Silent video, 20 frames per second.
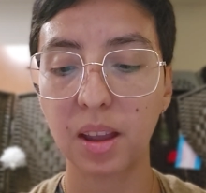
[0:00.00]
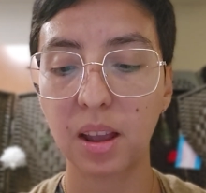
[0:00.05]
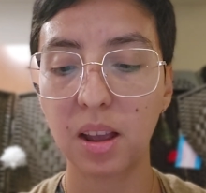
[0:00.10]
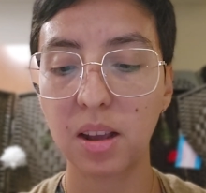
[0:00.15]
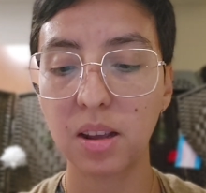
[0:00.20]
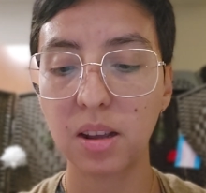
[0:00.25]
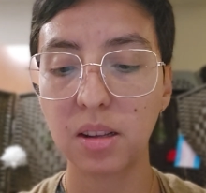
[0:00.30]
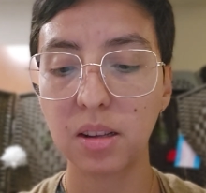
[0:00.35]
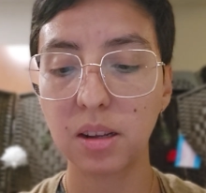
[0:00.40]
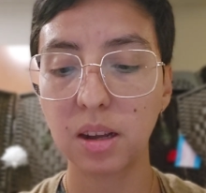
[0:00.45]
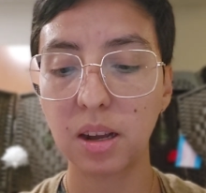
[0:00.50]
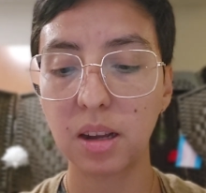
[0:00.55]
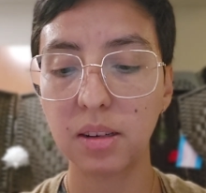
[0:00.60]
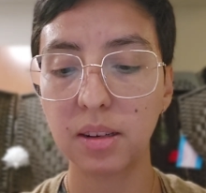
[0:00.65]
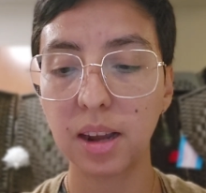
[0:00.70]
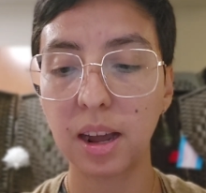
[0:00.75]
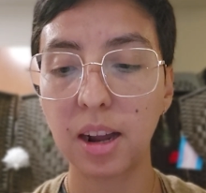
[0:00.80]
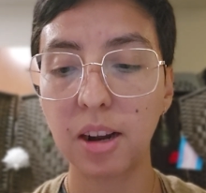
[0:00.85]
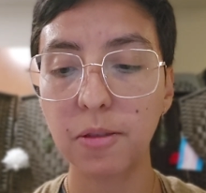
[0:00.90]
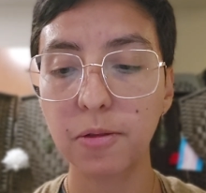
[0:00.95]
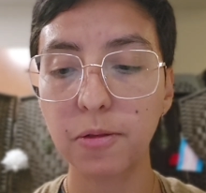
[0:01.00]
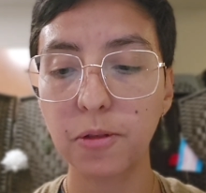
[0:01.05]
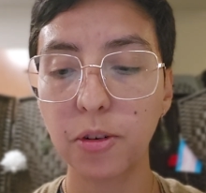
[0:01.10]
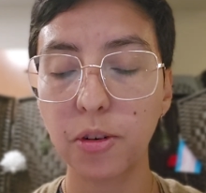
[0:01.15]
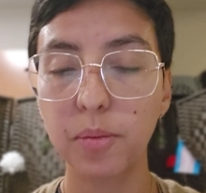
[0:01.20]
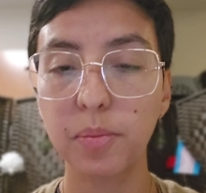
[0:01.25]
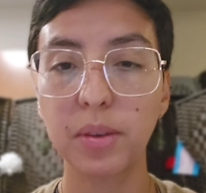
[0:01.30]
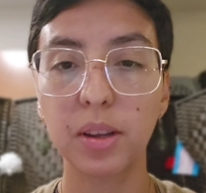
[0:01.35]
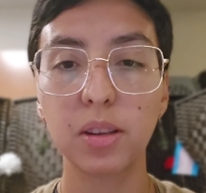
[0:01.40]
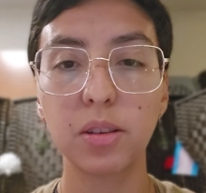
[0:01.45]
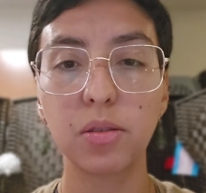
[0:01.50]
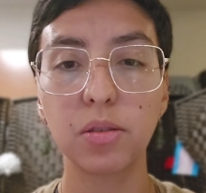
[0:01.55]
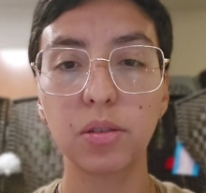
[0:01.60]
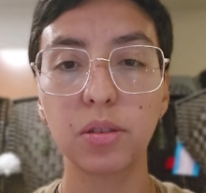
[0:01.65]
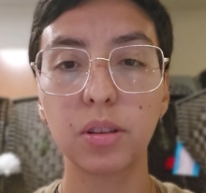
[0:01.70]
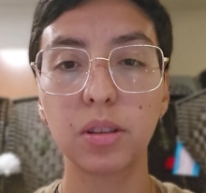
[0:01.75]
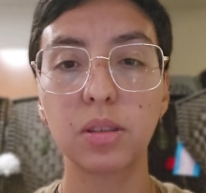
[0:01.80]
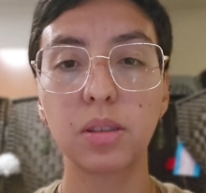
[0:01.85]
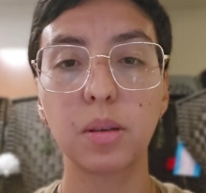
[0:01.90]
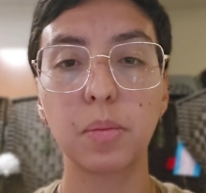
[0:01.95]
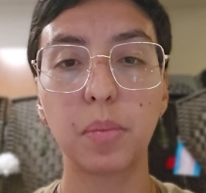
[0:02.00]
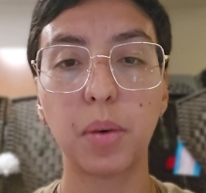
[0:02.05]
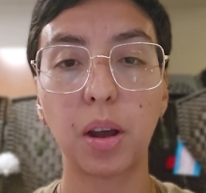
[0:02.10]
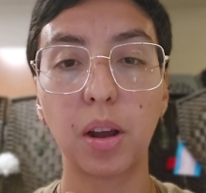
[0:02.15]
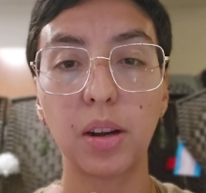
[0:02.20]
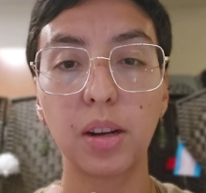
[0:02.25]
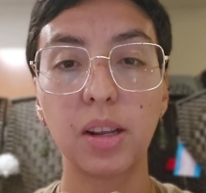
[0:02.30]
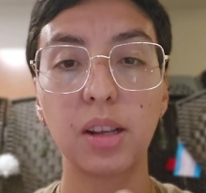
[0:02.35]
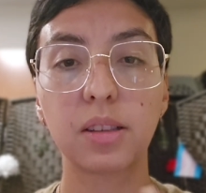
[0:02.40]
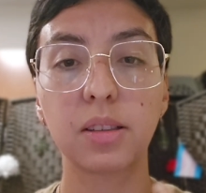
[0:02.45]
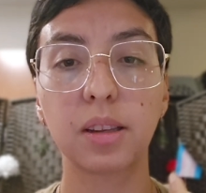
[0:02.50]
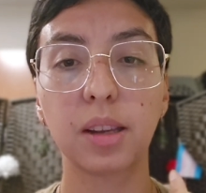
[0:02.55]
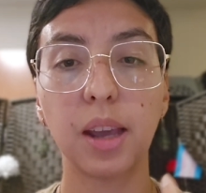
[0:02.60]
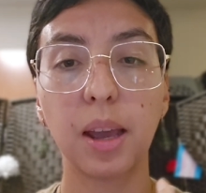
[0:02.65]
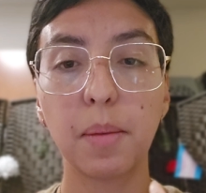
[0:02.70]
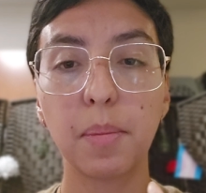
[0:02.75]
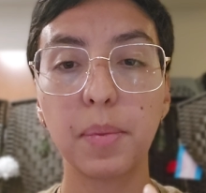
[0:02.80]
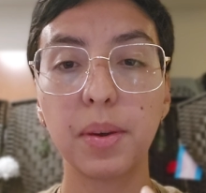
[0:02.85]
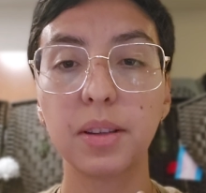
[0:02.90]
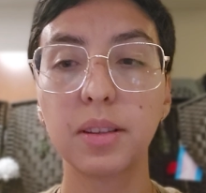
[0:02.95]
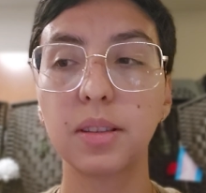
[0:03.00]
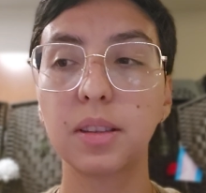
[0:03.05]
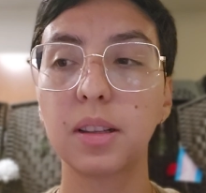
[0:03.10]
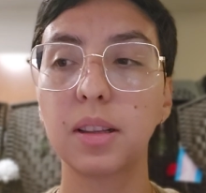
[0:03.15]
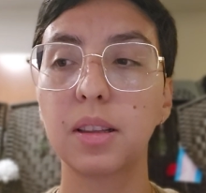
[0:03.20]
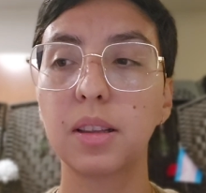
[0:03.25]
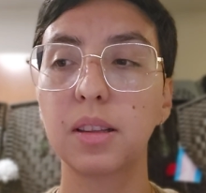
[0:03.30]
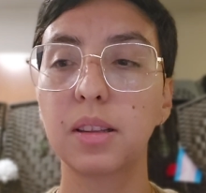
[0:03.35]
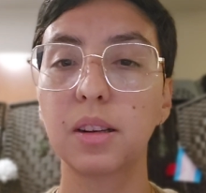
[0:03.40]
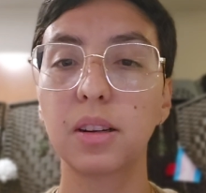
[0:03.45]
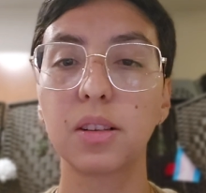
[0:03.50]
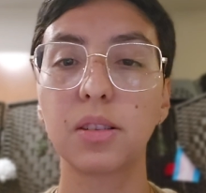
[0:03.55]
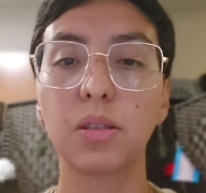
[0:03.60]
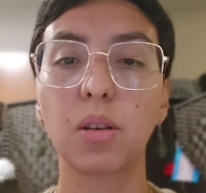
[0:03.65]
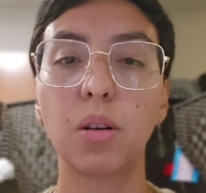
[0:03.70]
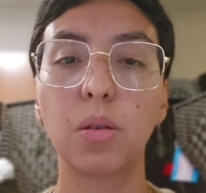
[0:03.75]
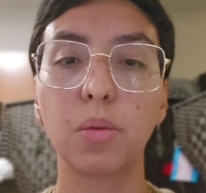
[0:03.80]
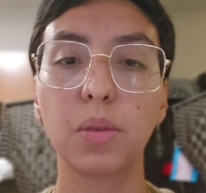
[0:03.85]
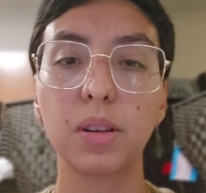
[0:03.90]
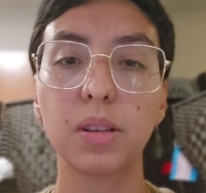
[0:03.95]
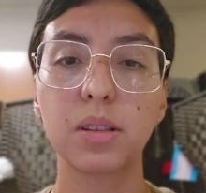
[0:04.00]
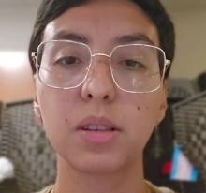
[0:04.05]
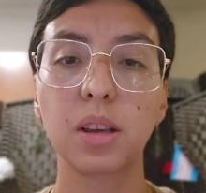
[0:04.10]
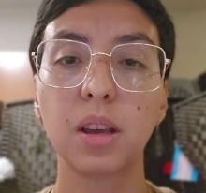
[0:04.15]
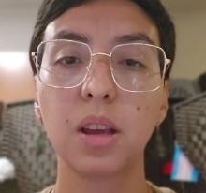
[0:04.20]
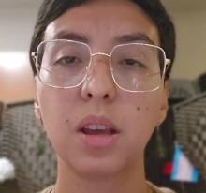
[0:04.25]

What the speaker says: art form that uses the body as canvas, and there's always